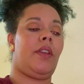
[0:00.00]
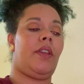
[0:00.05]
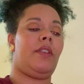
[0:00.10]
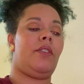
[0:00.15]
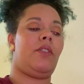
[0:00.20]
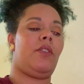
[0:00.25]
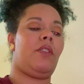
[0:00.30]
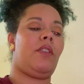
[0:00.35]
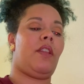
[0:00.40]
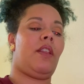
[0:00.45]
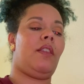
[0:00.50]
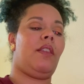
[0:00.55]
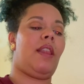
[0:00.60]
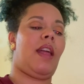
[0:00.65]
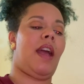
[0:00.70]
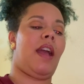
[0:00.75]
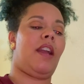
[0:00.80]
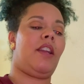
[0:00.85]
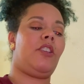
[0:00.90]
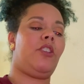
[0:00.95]
Okay, so the
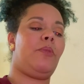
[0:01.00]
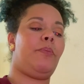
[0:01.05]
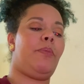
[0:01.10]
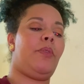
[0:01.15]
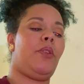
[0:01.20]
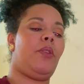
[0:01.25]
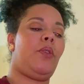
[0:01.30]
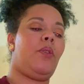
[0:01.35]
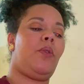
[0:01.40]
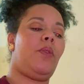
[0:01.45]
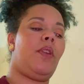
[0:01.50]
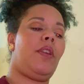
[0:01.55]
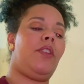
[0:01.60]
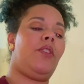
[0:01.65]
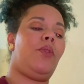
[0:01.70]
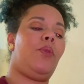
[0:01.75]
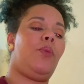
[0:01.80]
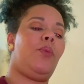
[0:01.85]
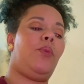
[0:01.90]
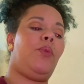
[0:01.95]
lash poo
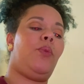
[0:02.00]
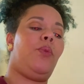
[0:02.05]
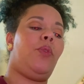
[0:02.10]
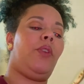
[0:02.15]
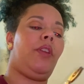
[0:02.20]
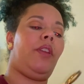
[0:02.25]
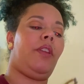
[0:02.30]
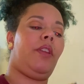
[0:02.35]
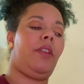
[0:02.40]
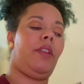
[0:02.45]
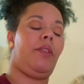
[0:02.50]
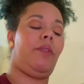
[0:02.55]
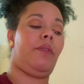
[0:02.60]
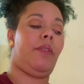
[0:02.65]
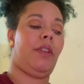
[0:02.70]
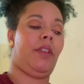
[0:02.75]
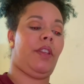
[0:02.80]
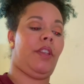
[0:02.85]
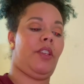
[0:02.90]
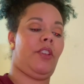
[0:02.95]
has really,
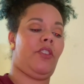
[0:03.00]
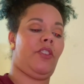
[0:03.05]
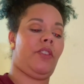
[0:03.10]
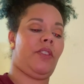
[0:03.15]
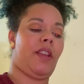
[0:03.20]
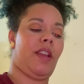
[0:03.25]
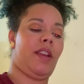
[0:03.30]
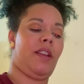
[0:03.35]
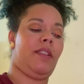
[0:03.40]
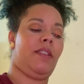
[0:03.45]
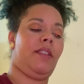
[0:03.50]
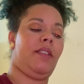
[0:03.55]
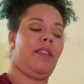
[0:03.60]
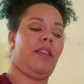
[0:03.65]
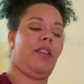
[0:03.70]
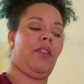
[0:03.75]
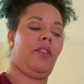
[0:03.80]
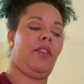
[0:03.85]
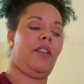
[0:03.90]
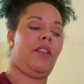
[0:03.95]
really just kind of
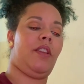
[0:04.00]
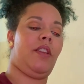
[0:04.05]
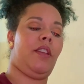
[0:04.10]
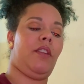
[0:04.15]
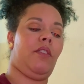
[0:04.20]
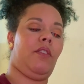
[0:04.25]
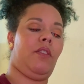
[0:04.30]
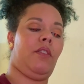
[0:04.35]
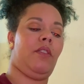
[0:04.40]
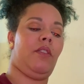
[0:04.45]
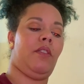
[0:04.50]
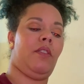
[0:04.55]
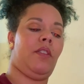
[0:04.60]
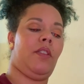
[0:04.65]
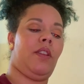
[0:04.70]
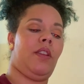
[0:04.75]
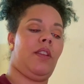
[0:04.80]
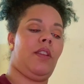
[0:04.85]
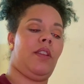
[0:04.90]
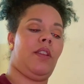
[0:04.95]
sealed the deal
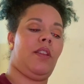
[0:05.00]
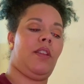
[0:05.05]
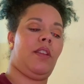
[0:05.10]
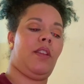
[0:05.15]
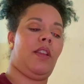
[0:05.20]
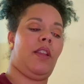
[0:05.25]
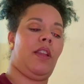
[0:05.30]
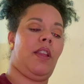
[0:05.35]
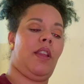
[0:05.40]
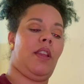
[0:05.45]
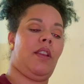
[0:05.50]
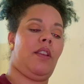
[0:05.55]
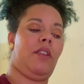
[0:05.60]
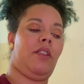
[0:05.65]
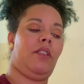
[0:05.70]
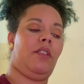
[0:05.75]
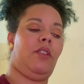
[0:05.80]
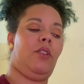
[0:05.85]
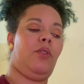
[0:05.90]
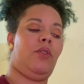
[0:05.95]

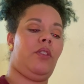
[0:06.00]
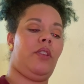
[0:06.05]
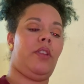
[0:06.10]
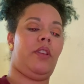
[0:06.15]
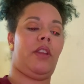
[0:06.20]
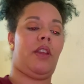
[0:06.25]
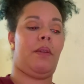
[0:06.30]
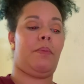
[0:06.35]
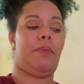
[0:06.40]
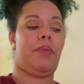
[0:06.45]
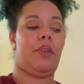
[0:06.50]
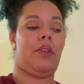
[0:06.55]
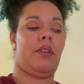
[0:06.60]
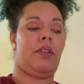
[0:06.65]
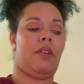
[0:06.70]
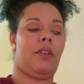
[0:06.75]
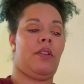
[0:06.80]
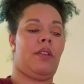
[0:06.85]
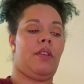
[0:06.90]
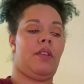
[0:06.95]
and loosened up
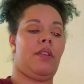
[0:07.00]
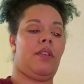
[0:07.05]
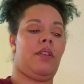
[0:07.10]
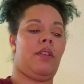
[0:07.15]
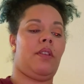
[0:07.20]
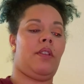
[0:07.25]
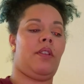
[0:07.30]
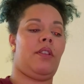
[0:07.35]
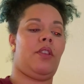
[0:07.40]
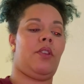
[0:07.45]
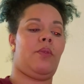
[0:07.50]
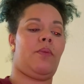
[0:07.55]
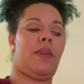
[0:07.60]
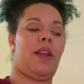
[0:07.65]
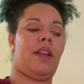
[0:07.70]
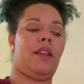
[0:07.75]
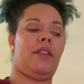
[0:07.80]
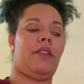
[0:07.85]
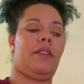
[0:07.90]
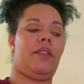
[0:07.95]
the
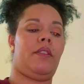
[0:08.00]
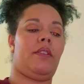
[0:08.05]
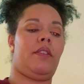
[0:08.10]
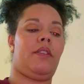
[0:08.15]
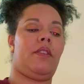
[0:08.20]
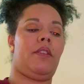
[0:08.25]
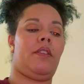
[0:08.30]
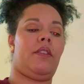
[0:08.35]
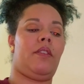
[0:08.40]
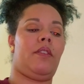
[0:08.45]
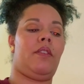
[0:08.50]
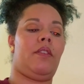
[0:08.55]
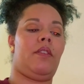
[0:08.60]
rest.